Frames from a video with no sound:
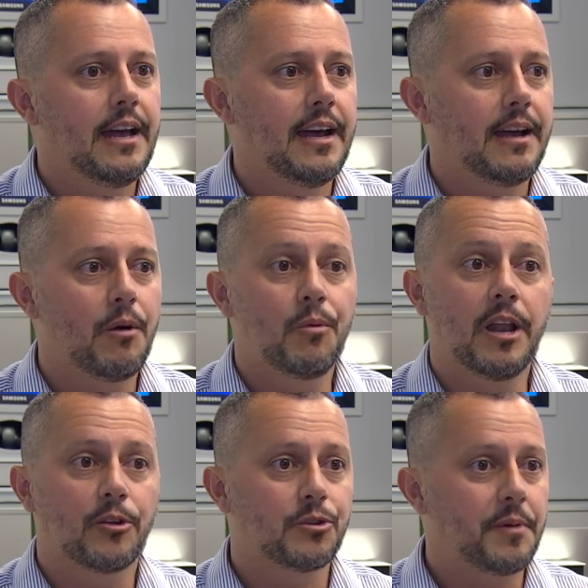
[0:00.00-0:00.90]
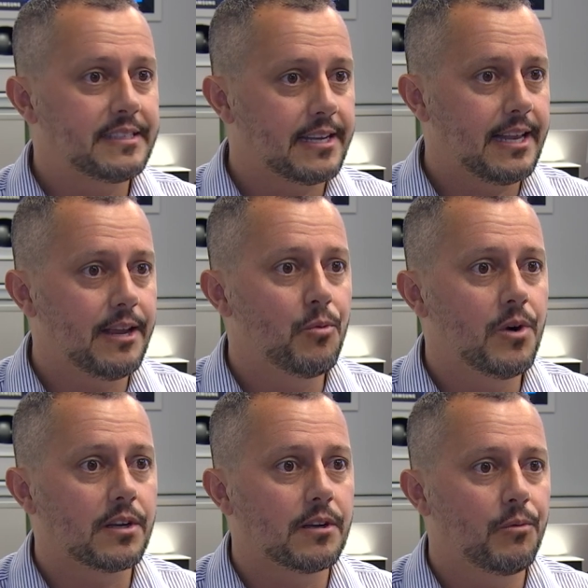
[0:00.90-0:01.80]
Uh, it will automatically
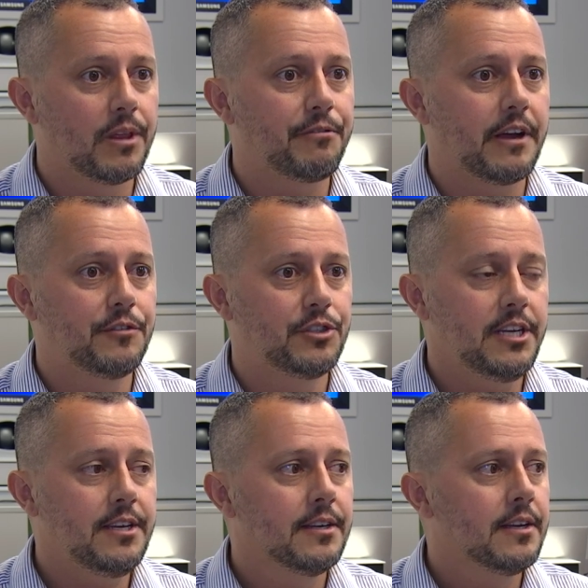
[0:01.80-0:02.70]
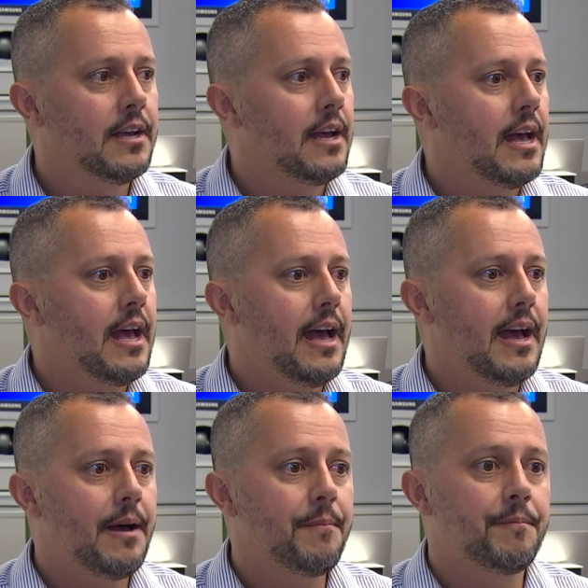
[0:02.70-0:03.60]
work with 5G.
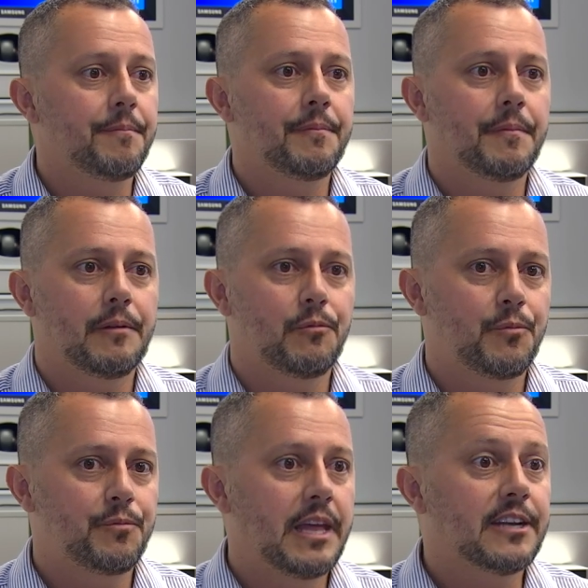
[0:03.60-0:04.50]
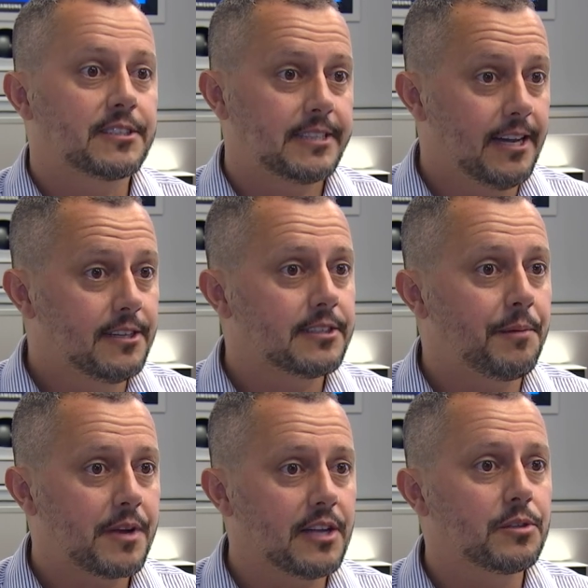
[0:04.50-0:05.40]
Um, there are still
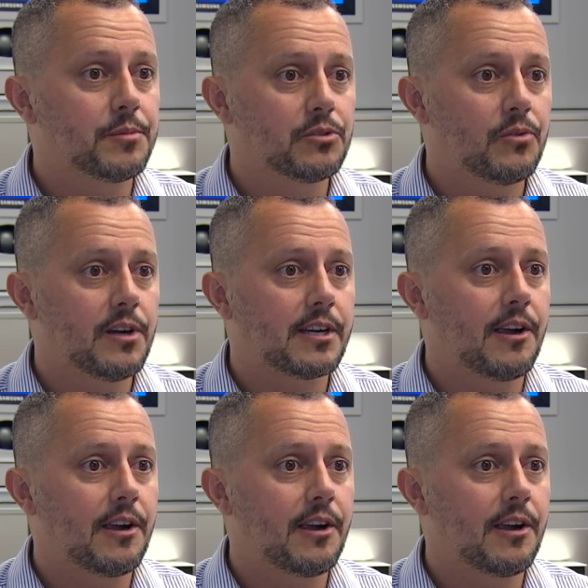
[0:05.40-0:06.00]
some customers who are